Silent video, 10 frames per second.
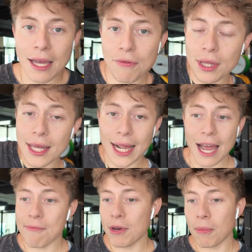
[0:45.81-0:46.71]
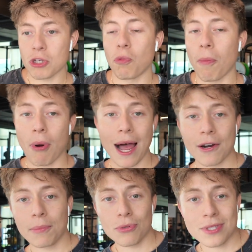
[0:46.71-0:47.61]
I feel like I've been much more
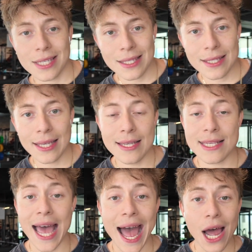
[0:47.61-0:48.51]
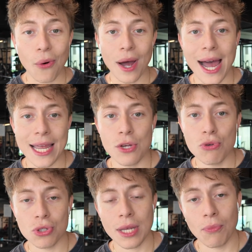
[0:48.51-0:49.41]
profitable since. This is how I
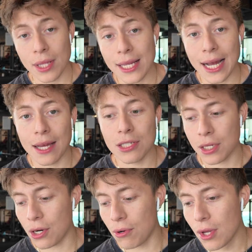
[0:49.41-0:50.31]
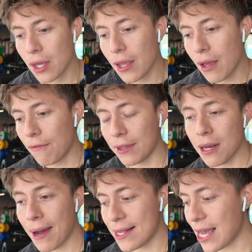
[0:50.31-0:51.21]
usually really got, funded
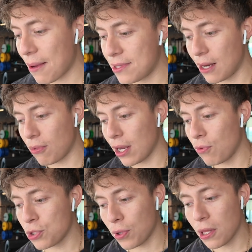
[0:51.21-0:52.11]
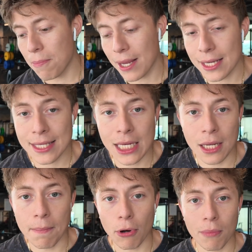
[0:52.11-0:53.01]
by Top Step, right? Was one of the biggest key
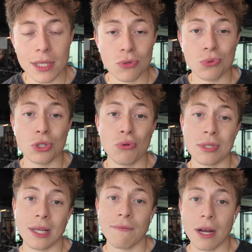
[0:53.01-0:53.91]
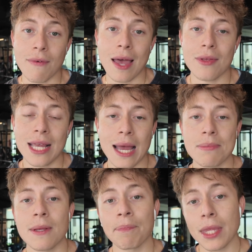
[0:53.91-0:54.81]
components was using fair value
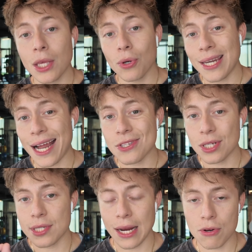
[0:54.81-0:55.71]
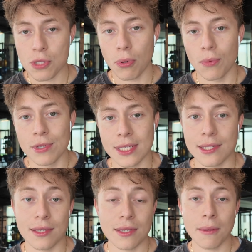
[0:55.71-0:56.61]
gaps, not just area support and
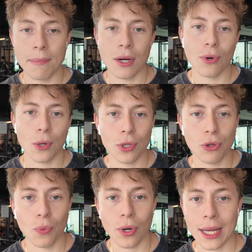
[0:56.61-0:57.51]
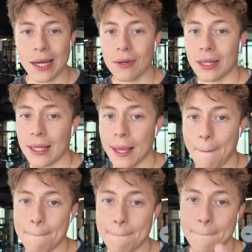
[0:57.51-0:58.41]
resistance. But we're gonna run through the workout.
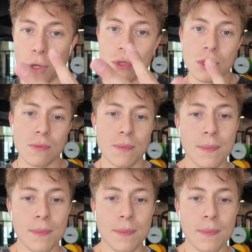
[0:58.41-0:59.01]
Do this.